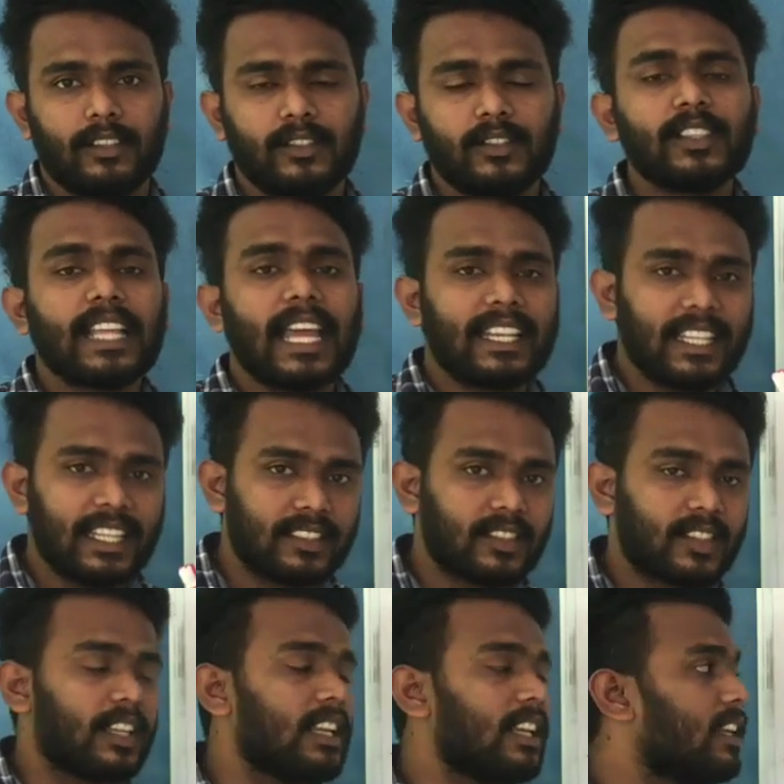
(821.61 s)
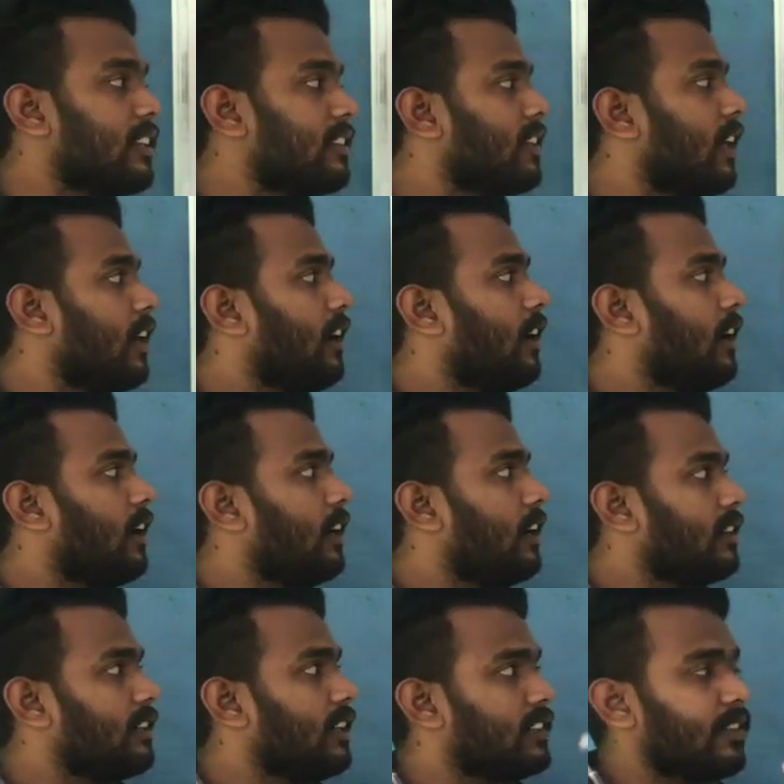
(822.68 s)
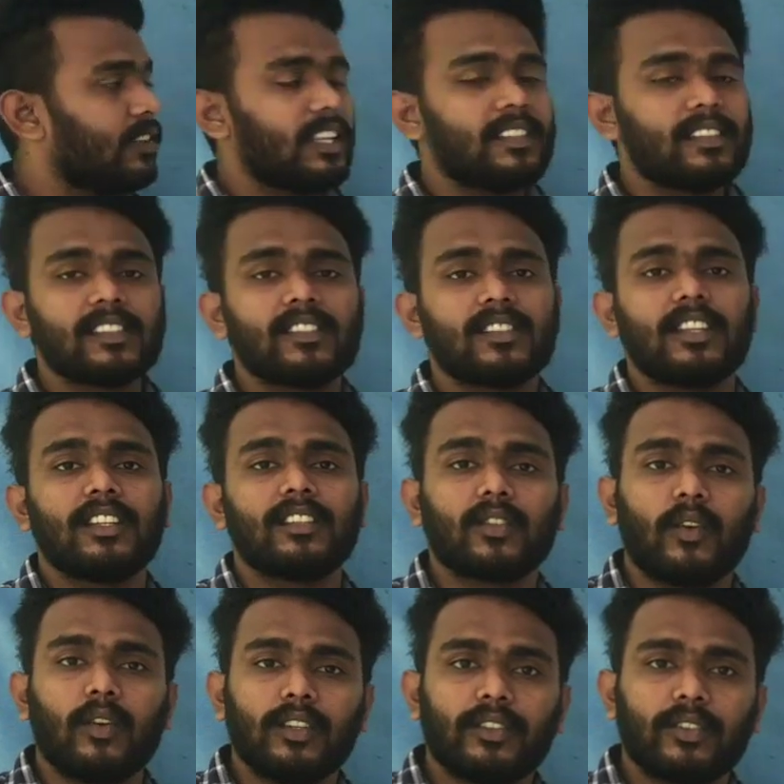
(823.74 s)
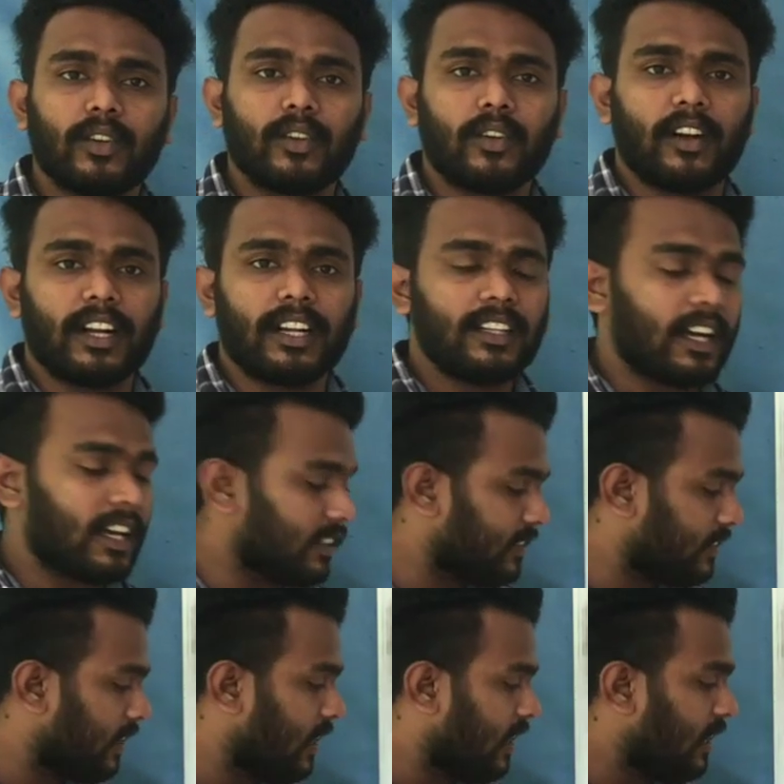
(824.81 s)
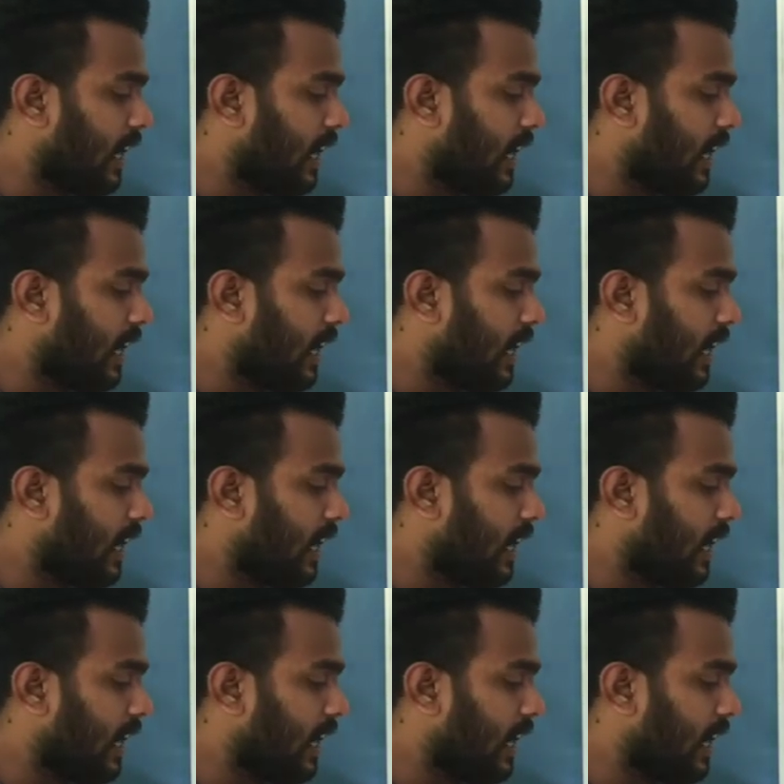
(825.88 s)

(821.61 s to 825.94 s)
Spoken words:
So that is the civilization is also known as